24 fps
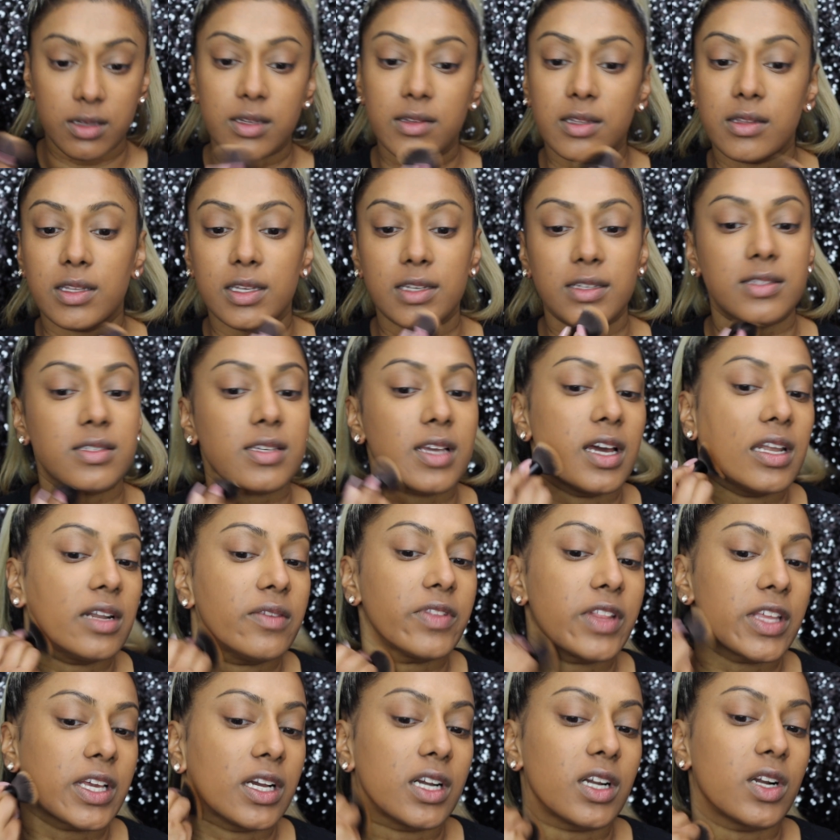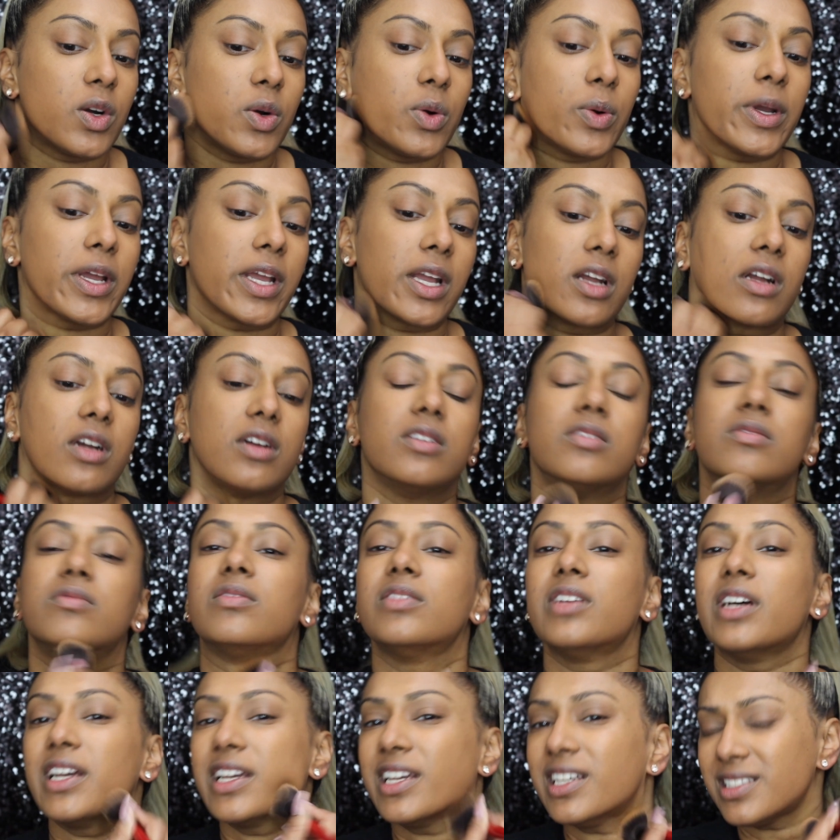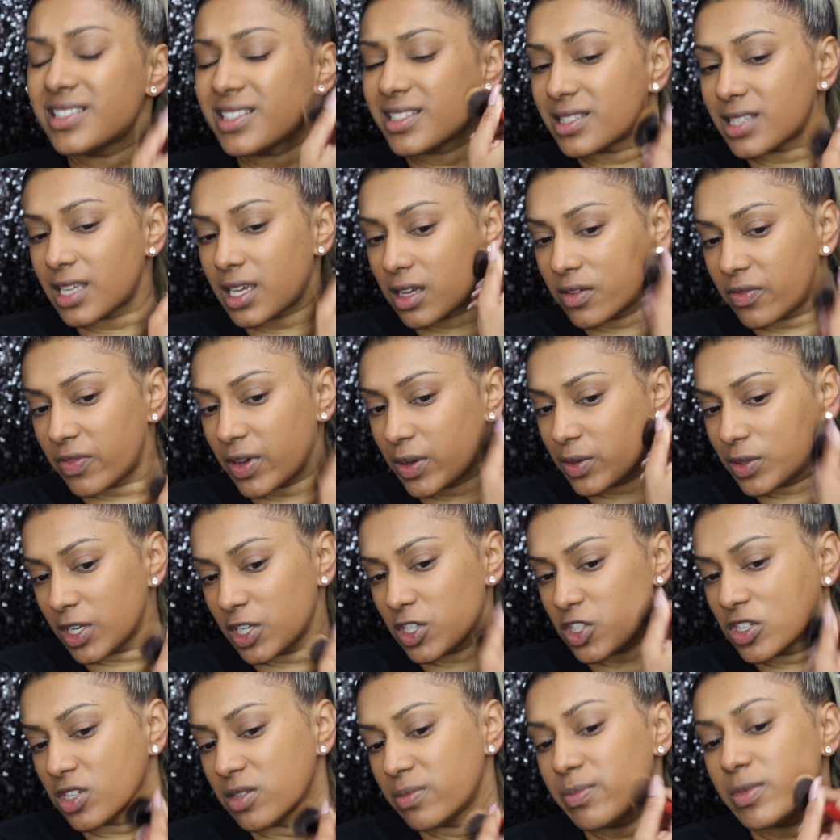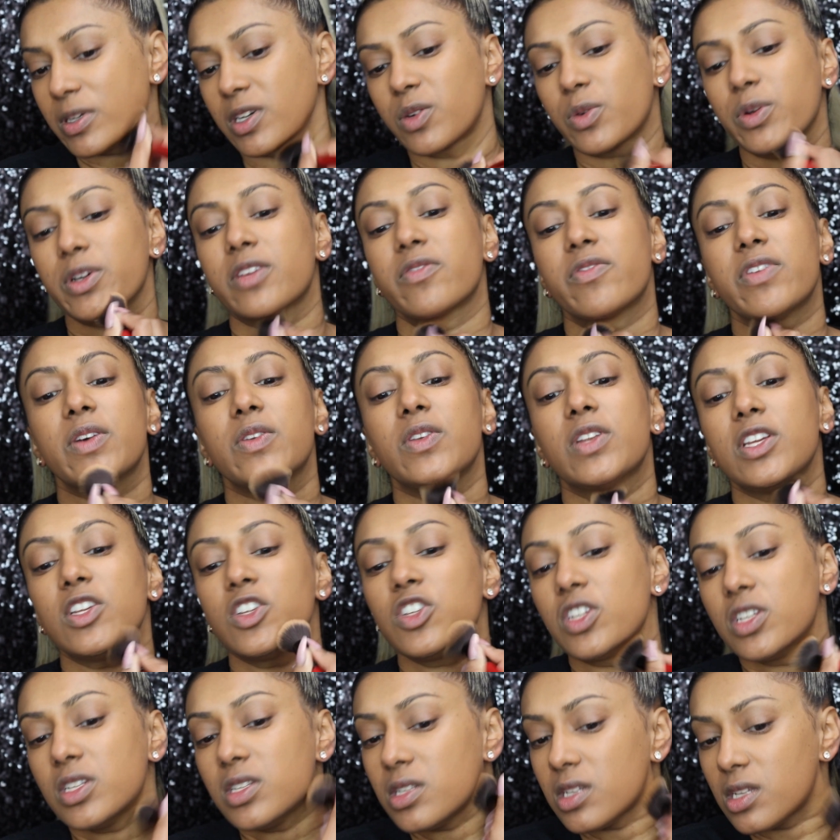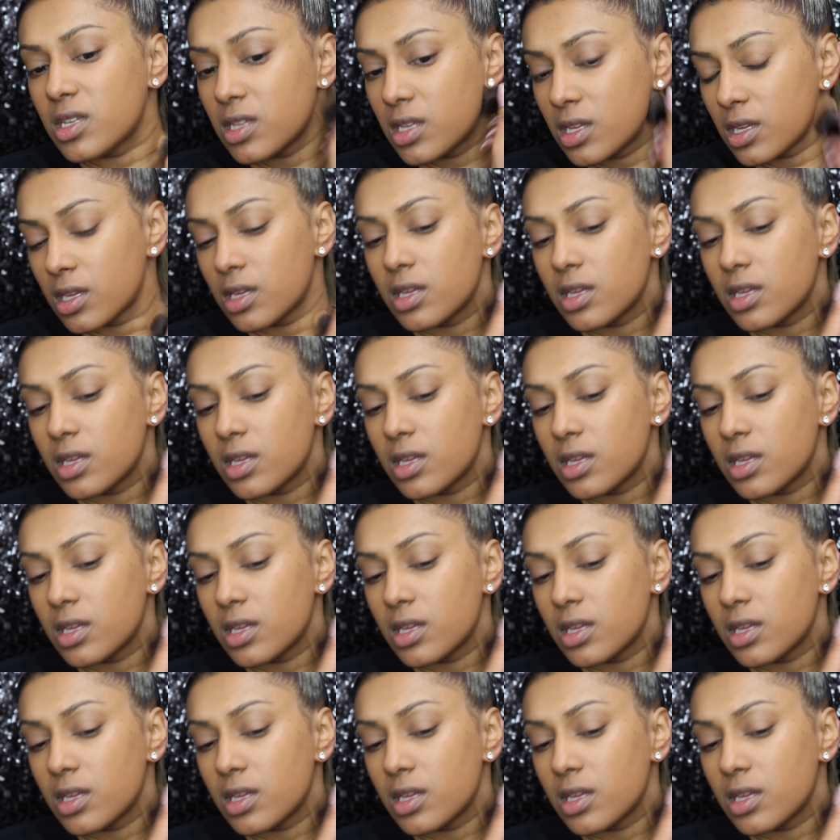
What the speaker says: And it's kind of like a quick, I guess it's like a foundation, but quick foundation.